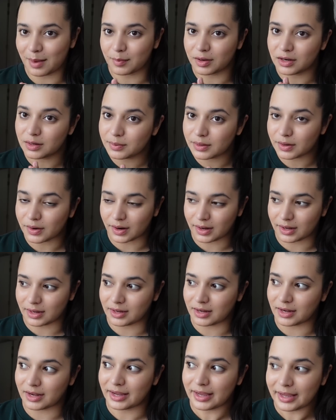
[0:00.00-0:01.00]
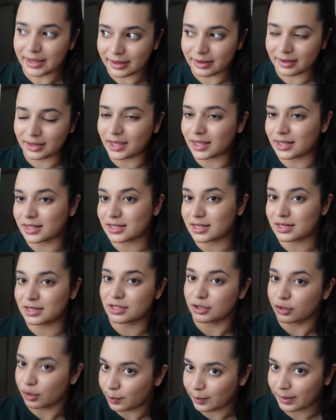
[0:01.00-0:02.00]
I'm gonna be Raya-ing in
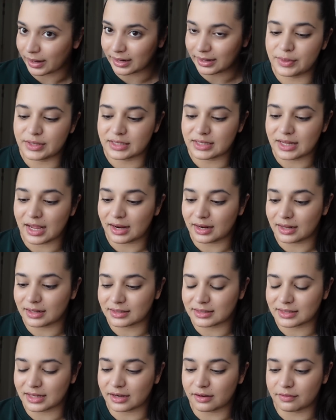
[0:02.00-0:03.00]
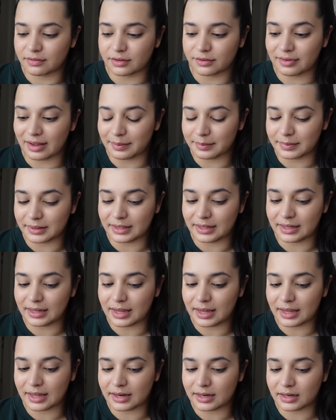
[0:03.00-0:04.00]
Seremban, which is Haikal's side of the
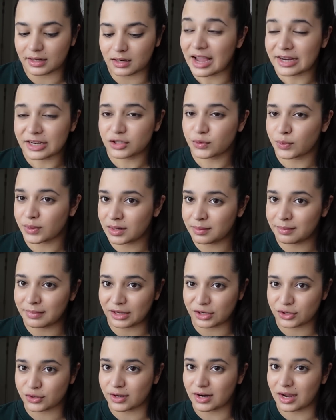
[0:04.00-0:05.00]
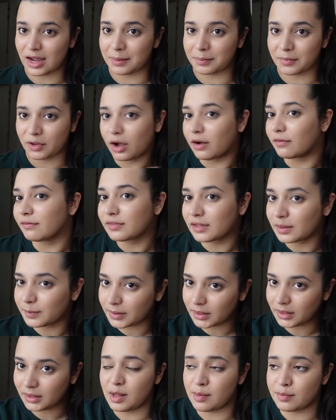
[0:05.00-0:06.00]
family, and I just want to make sure I'm
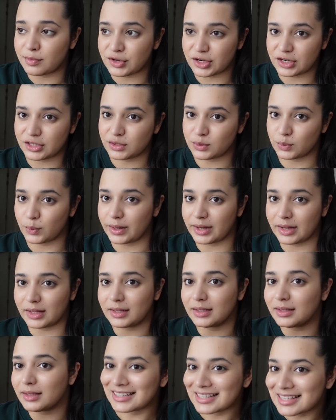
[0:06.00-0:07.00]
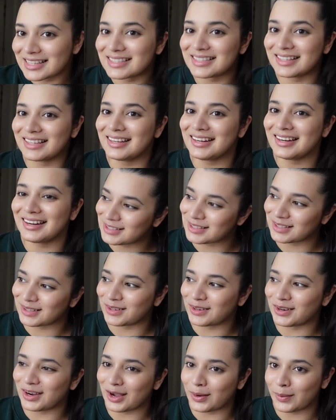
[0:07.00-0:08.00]
comfortable, I'm dressed well, decent.
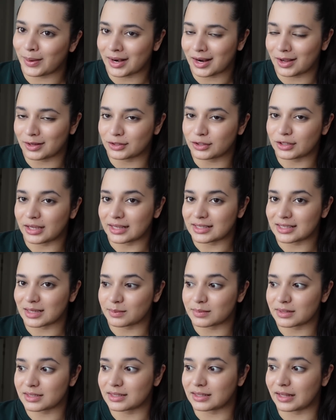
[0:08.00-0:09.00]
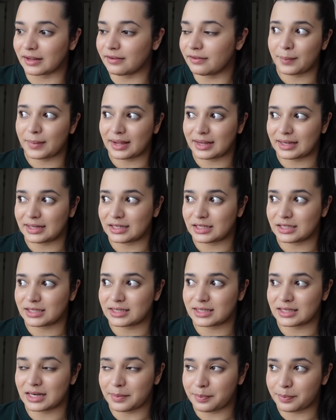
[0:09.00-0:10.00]
So I went out to get some stuff. My
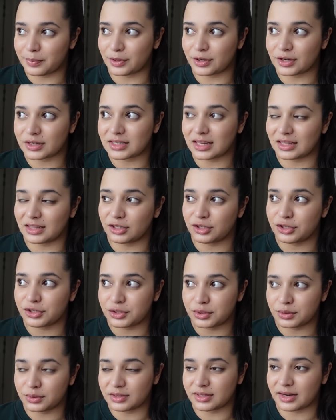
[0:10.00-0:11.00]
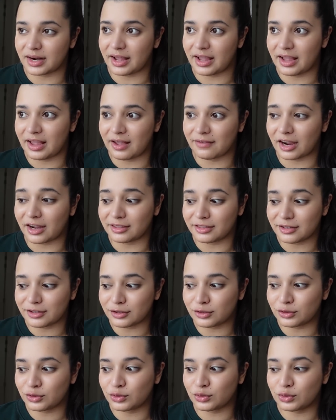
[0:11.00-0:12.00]
slippers, like the shoes that I have,
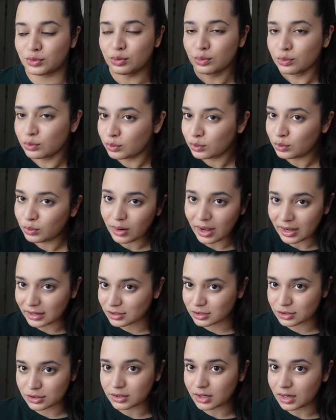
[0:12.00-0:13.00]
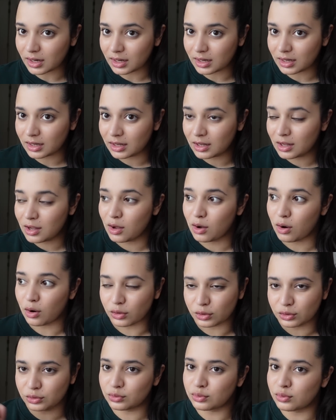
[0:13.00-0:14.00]
either too extra
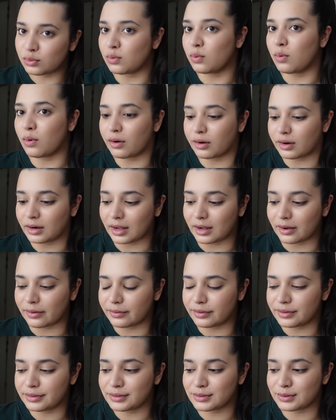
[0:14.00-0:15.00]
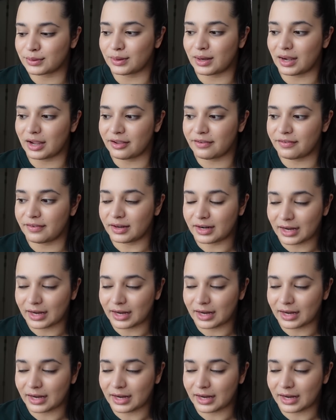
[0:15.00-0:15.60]
or too worn out, so I feel